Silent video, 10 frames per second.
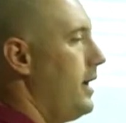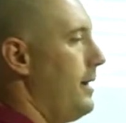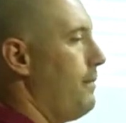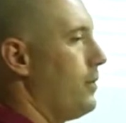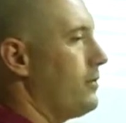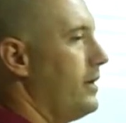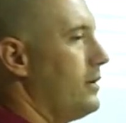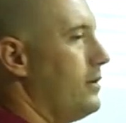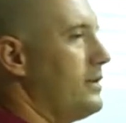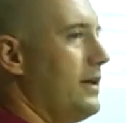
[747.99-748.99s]
In Puerto
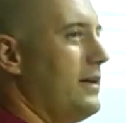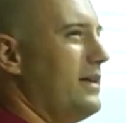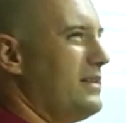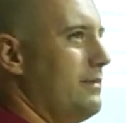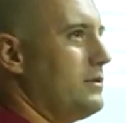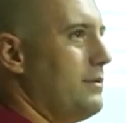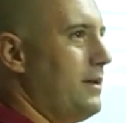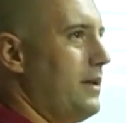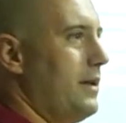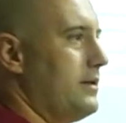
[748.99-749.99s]
Rico, it, tend, it seems to
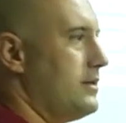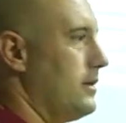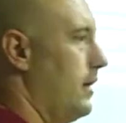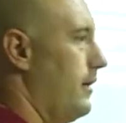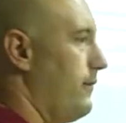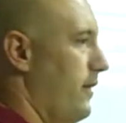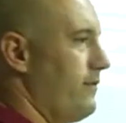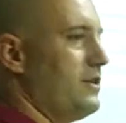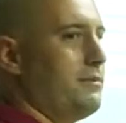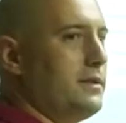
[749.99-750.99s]
be it's uh, for
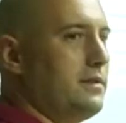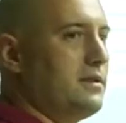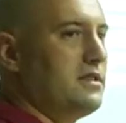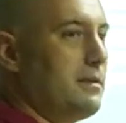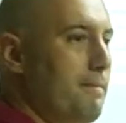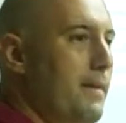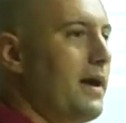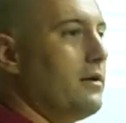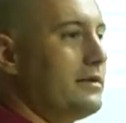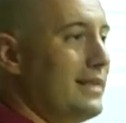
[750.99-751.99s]
every species, it's the
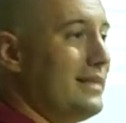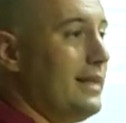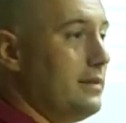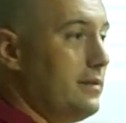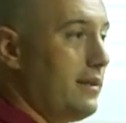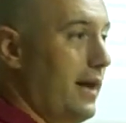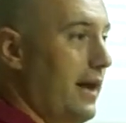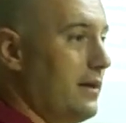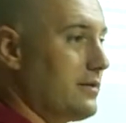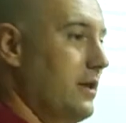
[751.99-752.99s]
males that tend to the
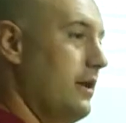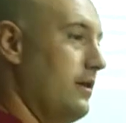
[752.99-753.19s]
eggs.